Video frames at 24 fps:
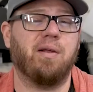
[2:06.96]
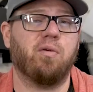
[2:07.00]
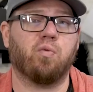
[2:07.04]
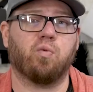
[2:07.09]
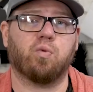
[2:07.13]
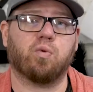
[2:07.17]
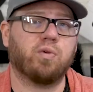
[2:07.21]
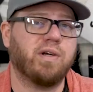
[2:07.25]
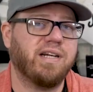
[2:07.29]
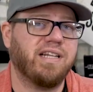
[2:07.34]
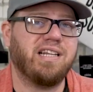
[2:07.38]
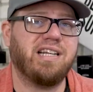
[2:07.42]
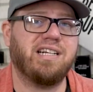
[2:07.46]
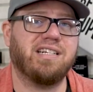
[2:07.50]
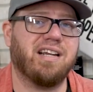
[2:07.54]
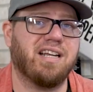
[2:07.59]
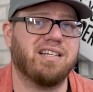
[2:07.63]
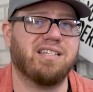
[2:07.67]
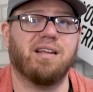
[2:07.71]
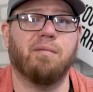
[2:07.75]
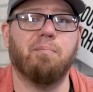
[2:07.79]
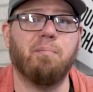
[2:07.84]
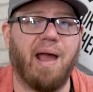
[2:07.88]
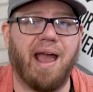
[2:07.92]
it really
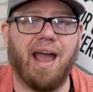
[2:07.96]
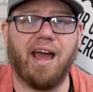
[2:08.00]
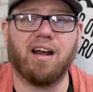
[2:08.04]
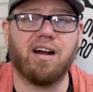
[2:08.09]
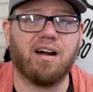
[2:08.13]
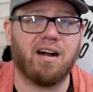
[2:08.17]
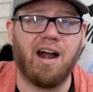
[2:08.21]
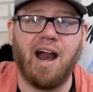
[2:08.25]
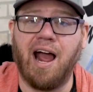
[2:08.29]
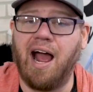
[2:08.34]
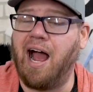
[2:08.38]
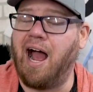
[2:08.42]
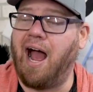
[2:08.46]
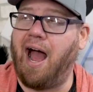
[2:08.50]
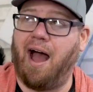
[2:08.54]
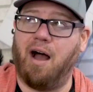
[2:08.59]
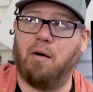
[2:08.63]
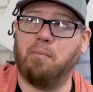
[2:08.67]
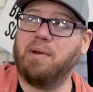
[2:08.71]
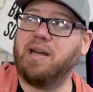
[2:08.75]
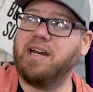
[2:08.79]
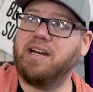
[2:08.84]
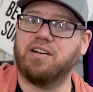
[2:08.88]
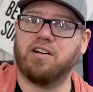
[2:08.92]
doesn't matter
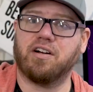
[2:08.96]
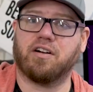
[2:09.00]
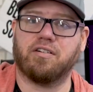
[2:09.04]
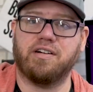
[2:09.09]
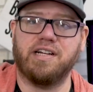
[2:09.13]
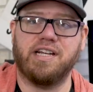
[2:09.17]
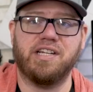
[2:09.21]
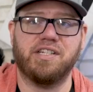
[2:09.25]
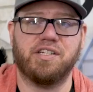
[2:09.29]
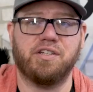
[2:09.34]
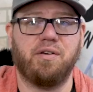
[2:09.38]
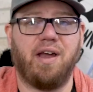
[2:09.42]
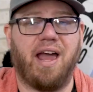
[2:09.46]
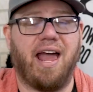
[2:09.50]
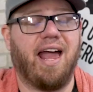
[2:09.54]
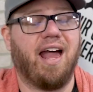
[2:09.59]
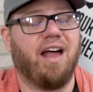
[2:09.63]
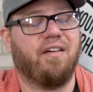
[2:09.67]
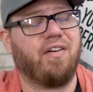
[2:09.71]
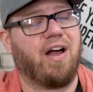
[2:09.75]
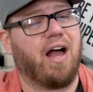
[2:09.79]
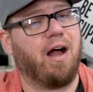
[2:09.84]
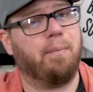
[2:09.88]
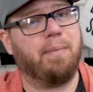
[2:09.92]
how many degrees you
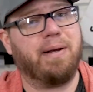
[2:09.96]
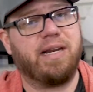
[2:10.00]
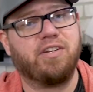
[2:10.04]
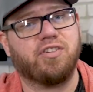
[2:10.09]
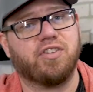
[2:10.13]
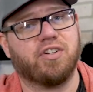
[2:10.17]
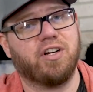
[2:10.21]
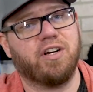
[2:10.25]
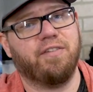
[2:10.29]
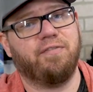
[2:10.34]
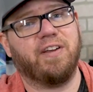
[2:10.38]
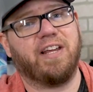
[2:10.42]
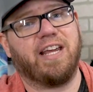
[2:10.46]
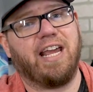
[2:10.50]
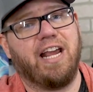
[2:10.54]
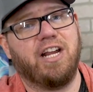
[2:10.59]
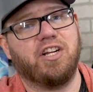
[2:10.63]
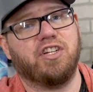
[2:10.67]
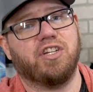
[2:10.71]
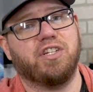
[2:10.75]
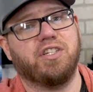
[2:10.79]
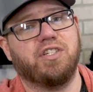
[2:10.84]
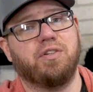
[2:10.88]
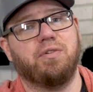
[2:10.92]
have, how many
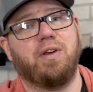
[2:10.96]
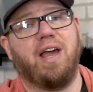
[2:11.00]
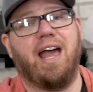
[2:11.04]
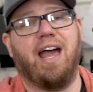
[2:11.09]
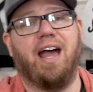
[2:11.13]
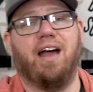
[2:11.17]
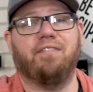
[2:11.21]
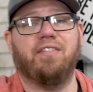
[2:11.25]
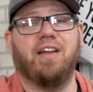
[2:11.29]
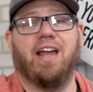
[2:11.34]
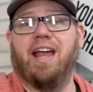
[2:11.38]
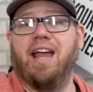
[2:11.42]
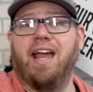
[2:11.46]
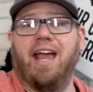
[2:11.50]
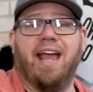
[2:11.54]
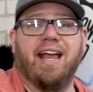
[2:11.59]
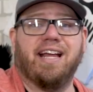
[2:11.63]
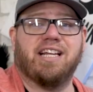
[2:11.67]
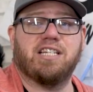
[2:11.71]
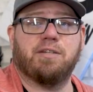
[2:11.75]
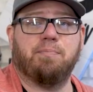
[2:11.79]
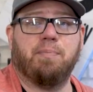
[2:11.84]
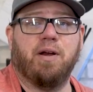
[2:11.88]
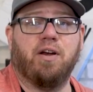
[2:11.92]
certifications you have,
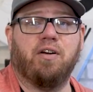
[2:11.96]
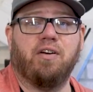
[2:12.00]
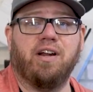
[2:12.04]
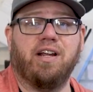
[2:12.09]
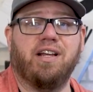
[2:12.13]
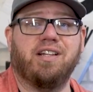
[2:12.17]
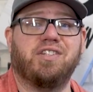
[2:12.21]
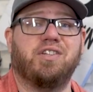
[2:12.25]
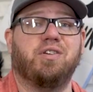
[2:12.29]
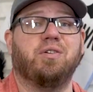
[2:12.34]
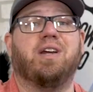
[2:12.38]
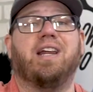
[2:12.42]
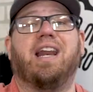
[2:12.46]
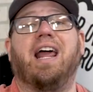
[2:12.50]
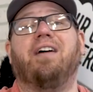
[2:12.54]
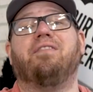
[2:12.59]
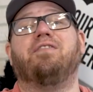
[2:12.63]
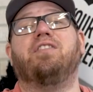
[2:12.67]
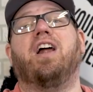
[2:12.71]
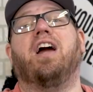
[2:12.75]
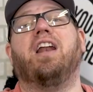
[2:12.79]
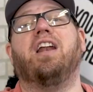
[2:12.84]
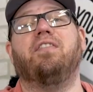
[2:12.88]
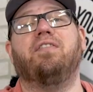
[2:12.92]
experience, you could
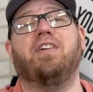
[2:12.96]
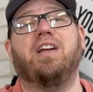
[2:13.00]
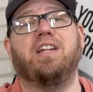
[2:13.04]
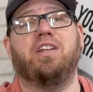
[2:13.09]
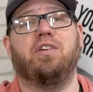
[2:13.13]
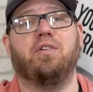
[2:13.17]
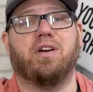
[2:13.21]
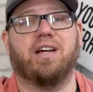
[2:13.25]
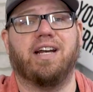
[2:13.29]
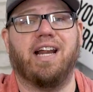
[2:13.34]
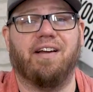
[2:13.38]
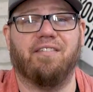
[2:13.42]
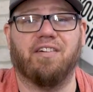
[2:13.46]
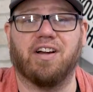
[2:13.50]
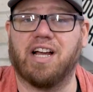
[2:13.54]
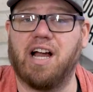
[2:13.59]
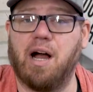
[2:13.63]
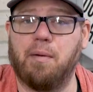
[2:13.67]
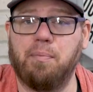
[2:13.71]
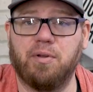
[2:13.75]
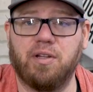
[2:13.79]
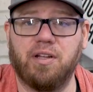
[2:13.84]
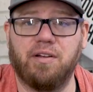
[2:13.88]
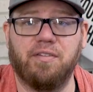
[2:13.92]
have none of it, you can have a
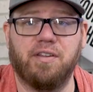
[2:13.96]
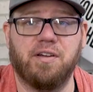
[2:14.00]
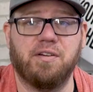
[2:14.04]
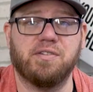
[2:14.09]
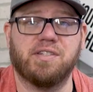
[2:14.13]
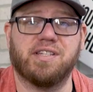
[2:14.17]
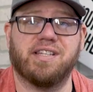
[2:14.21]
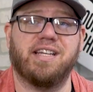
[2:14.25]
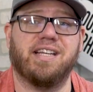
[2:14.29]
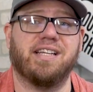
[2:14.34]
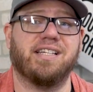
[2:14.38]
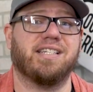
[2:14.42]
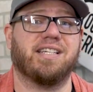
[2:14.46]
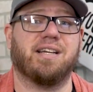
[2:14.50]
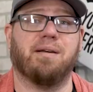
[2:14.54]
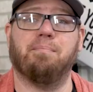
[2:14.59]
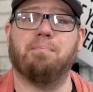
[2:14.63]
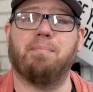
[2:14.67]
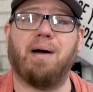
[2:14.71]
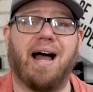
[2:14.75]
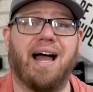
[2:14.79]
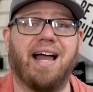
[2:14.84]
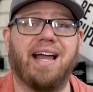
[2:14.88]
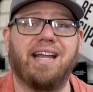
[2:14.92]
couple of those things
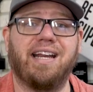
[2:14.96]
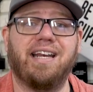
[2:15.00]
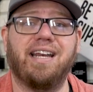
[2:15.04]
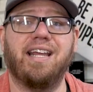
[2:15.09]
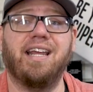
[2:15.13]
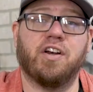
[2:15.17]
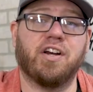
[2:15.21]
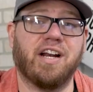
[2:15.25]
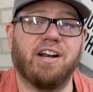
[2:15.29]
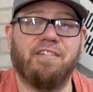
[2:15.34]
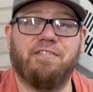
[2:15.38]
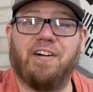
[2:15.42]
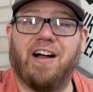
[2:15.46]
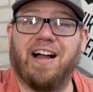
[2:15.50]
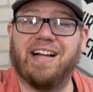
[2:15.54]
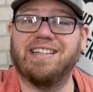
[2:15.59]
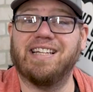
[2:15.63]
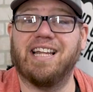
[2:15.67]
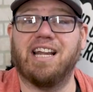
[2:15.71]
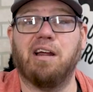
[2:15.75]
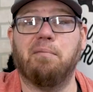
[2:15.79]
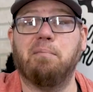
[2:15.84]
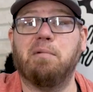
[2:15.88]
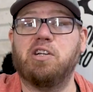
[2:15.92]
combined. You're gonna
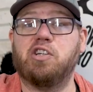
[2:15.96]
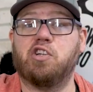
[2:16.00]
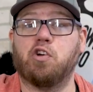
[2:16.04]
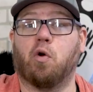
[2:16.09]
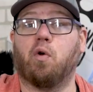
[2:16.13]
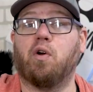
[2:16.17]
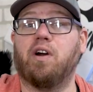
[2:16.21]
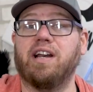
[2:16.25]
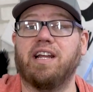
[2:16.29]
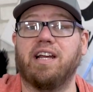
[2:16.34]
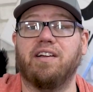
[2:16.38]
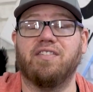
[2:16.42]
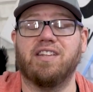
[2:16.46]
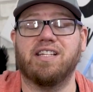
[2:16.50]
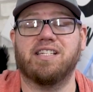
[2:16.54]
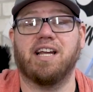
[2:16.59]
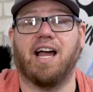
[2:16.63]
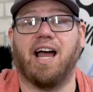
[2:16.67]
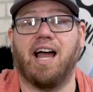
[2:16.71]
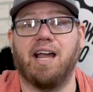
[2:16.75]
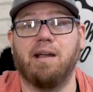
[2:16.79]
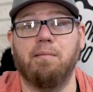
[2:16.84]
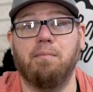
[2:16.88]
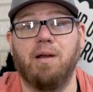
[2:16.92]
find that a majority of the
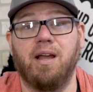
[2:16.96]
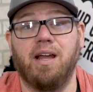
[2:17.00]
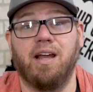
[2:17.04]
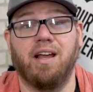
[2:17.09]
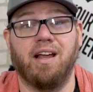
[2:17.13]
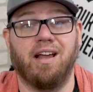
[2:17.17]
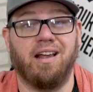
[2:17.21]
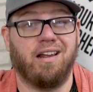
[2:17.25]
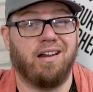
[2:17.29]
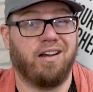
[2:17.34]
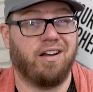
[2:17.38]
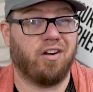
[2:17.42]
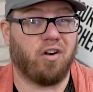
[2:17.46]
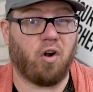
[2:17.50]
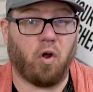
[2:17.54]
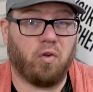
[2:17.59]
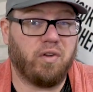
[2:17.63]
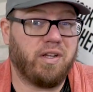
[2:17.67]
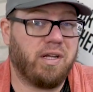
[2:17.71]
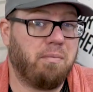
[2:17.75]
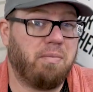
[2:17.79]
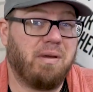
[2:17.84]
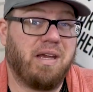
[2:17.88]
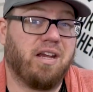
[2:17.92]
time, you're
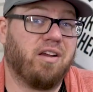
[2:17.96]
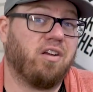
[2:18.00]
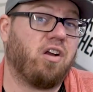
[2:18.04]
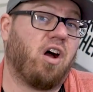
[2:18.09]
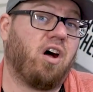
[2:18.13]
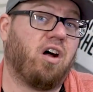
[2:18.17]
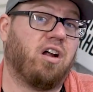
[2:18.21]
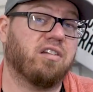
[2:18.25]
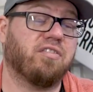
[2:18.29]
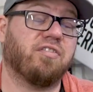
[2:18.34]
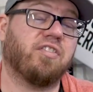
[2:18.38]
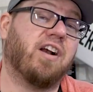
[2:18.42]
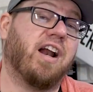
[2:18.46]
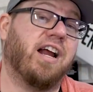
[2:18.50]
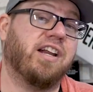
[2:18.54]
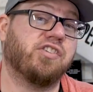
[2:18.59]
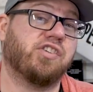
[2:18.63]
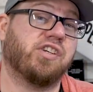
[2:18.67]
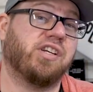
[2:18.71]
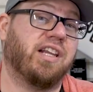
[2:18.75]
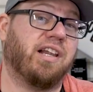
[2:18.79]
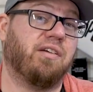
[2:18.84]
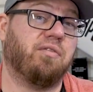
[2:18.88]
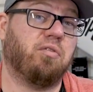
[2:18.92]
only being called for
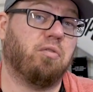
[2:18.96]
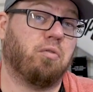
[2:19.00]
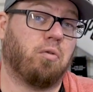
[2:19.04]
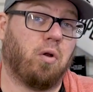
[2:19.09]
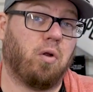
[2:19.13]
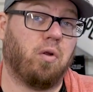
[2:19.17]
entry-level